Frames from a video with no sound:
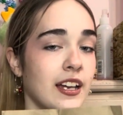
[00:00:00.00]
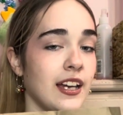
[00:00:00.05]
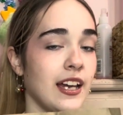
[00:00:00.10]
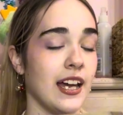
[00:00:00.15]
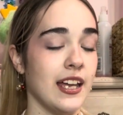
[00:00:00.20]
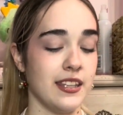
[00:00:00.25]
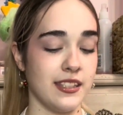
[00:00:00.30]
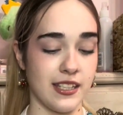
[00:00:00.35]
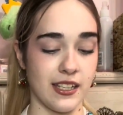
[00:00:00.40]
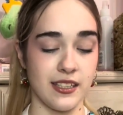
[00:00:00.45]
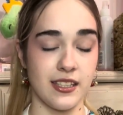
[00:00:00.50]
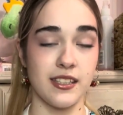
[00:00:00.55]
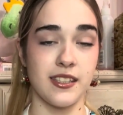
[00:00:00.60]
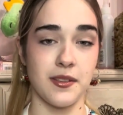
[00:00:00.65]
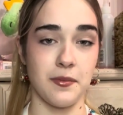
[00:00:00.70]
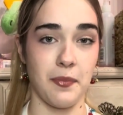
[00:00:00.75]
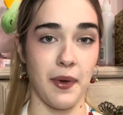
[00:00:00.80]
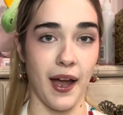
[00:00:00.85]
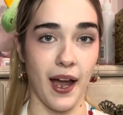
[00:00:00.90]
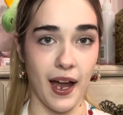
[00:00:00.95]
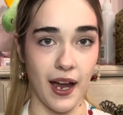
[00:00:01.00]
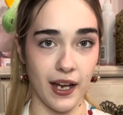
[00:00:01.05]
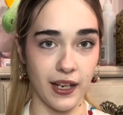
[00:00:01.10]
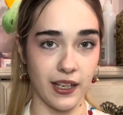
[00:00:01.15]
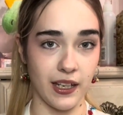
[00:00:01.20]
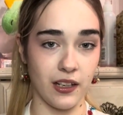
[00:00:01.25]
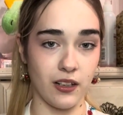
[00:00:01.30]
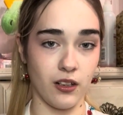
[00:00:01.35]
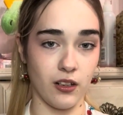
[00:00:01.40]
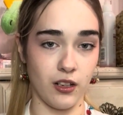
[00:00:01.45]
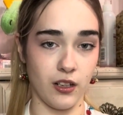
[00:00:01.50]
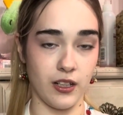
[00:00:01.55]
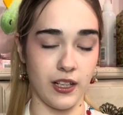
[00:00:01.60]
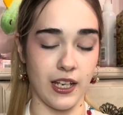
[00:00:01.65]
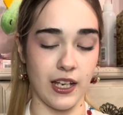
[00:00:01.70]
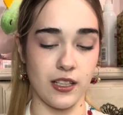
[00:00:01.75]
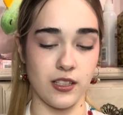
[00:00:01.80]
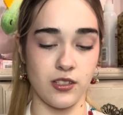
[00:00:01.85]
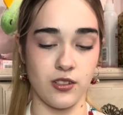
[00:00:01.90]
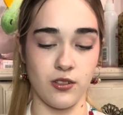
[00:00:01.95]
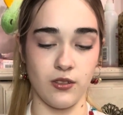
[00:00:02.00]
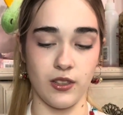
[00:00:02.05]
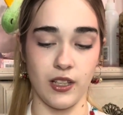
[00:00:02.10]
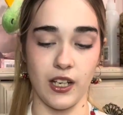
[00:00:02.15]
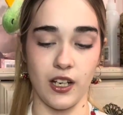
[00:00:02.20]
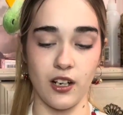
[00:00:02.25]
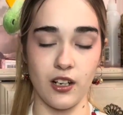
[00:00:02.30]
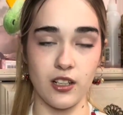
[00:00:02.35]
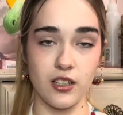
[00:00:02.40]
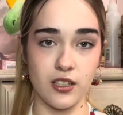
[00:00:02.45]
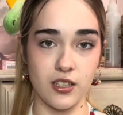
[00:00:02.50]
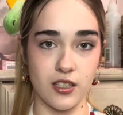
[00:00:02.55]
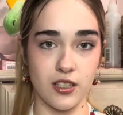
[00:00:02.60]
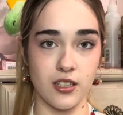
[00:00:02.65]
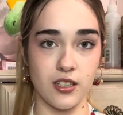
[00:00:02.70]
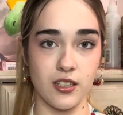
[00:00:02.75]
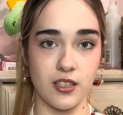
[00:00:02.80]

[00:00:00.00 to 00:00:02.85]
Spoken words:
and since it's a bag, it already has 2 layers.